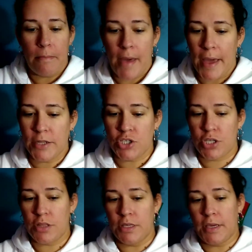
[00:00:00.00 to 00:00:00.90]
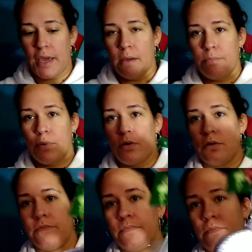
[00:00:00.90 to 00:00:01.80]
of match the camper.
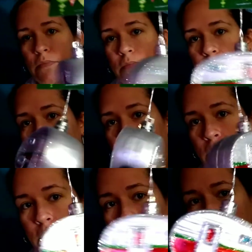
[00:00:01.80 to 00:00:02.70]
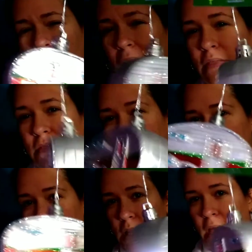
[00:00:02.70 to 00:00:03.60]
They had
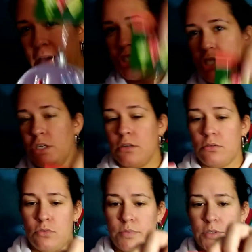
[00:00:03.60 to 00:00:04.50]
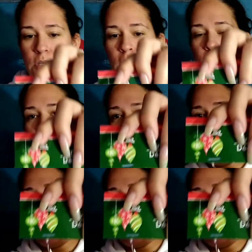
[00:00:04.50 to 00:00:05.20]
these last year. Oops. They